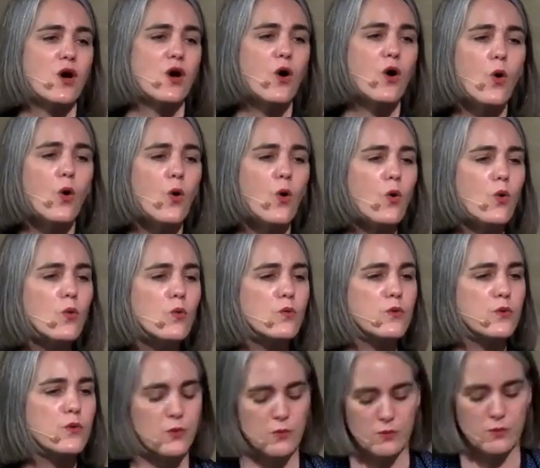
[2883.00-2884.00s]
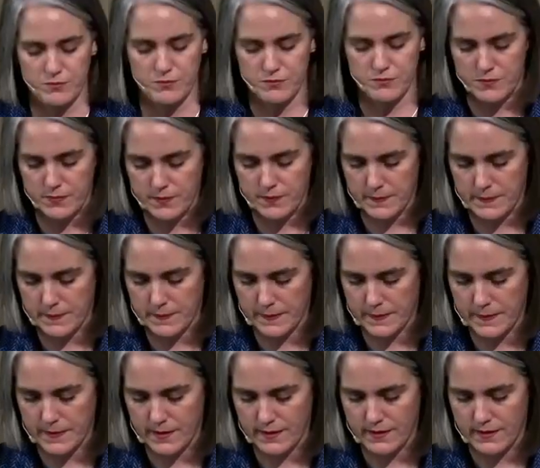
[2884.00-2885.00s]
the whole room.
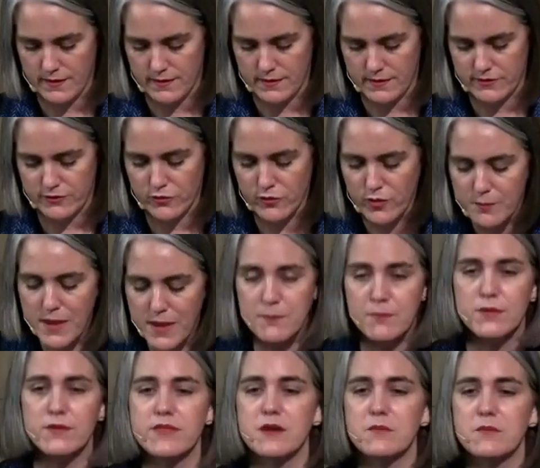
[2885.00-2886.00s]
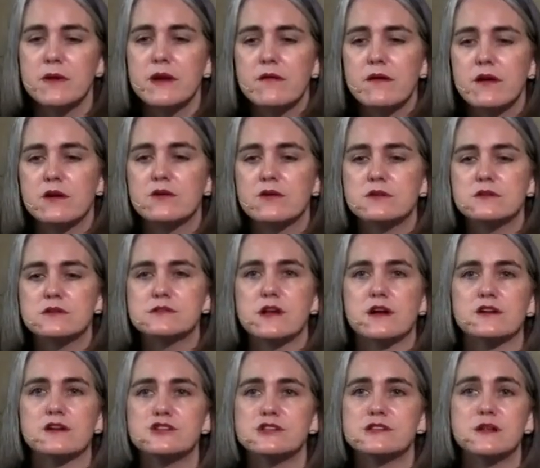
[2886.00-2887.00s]
To remember that miracles
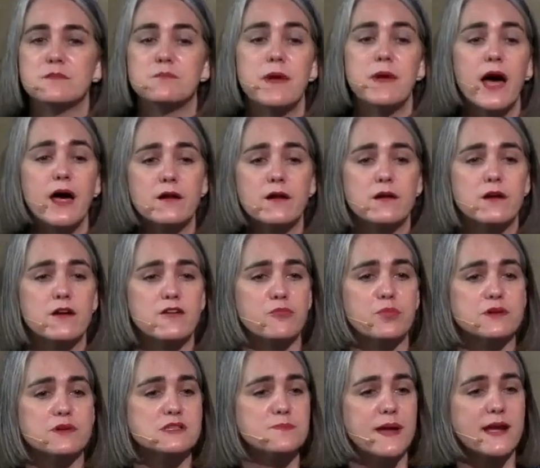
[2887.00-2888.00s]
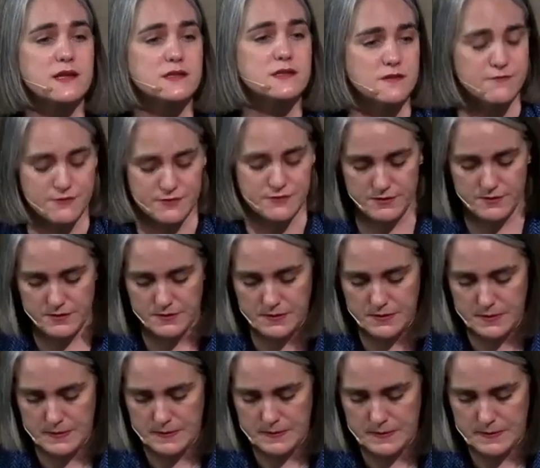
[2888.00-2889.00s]
are just a matter of perspective.
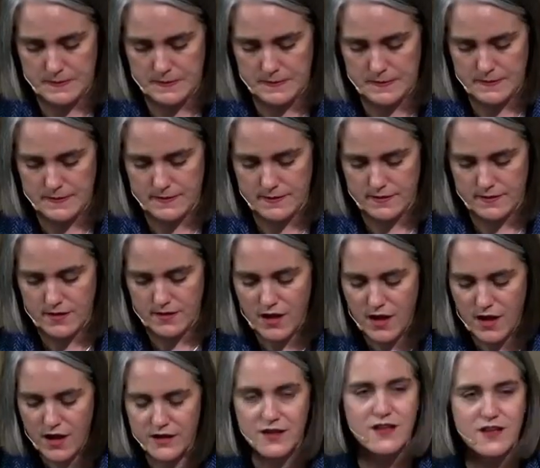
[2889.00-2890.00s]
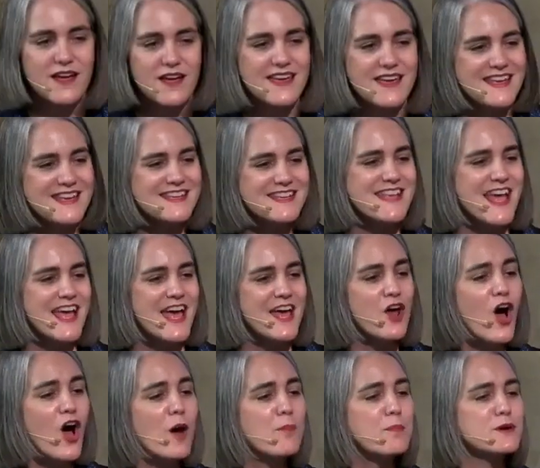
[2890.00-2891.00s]
Hanukkah is an
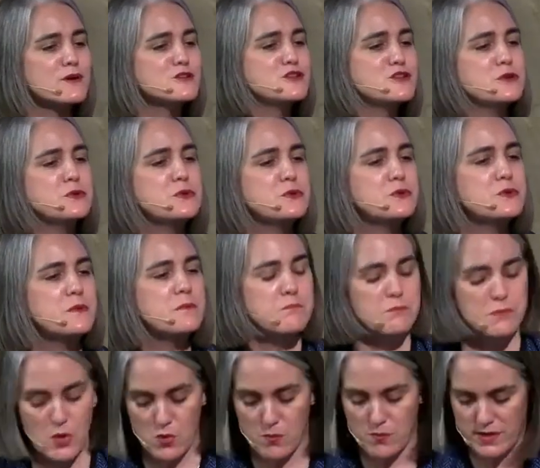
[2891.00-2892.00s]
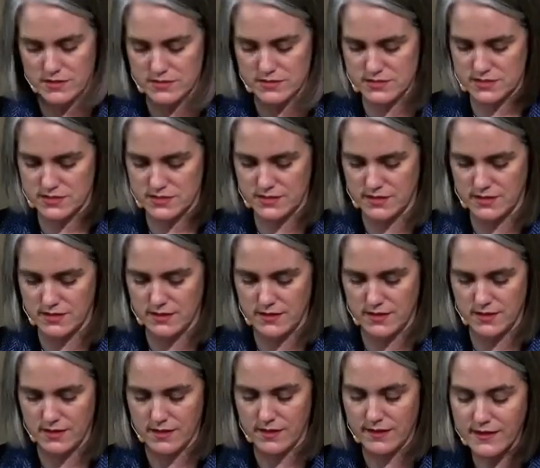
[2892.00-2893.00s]
opportune moment,
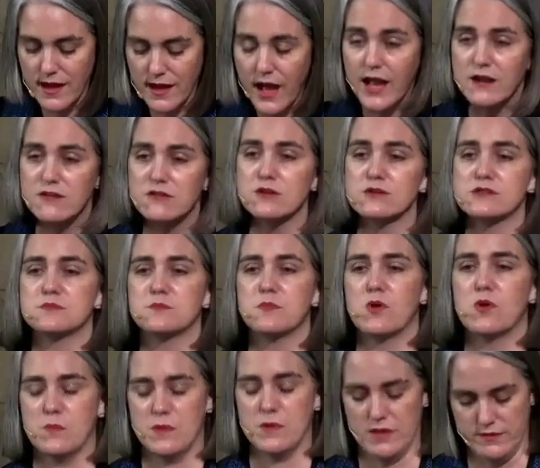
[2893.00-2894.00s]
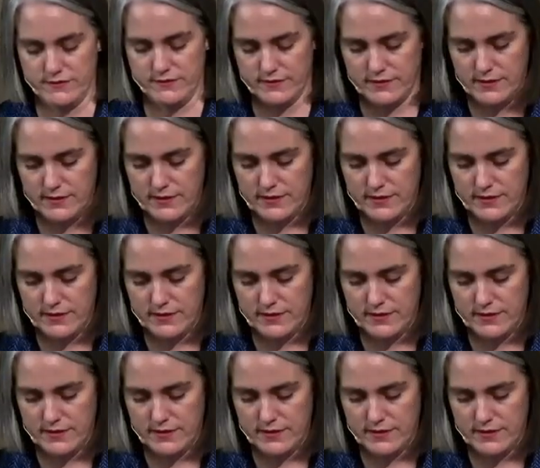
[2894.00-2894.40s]
a kairos moment,